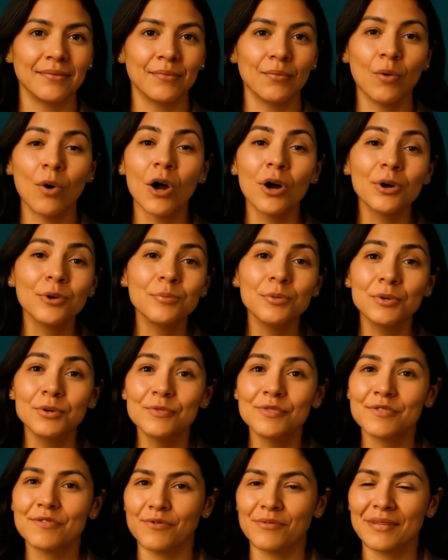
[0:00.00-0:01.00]
Water
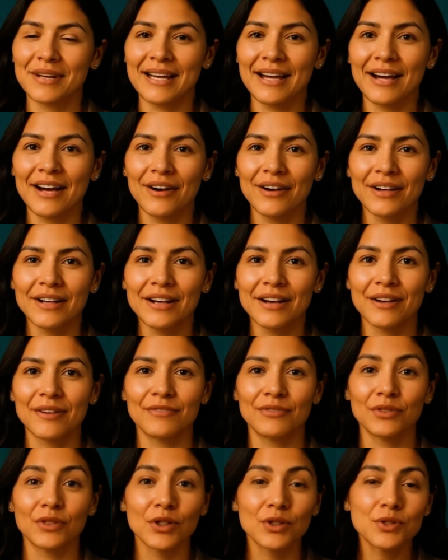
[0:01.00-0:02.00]
moves from an area
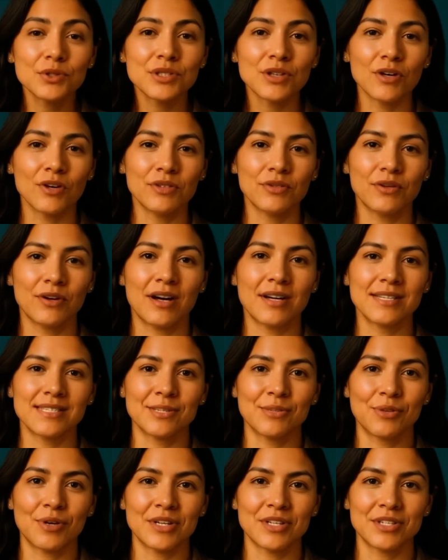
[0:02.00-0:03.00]
of low solute
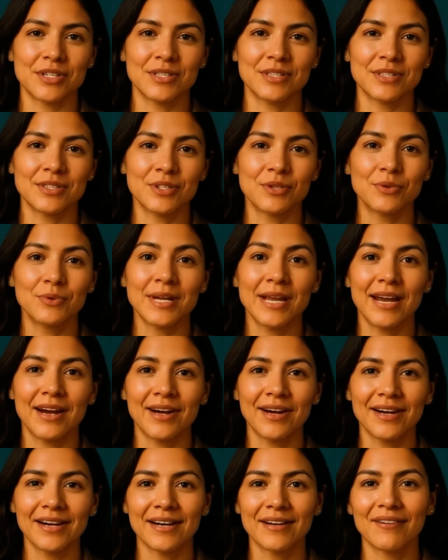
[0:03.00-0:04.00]
concentration to an
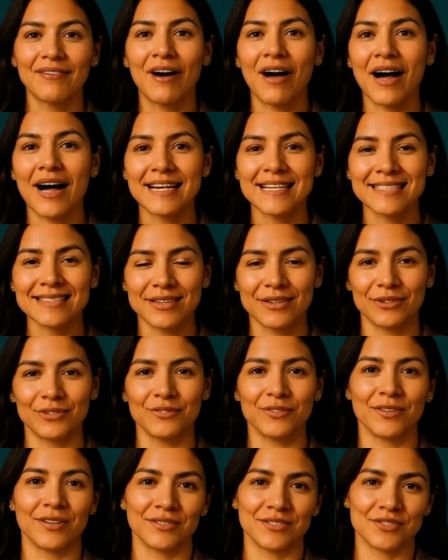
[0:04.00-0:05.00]
area of high
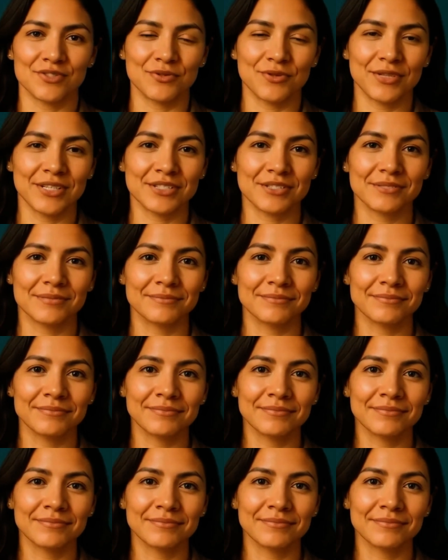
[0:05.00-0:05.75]
solute concentration.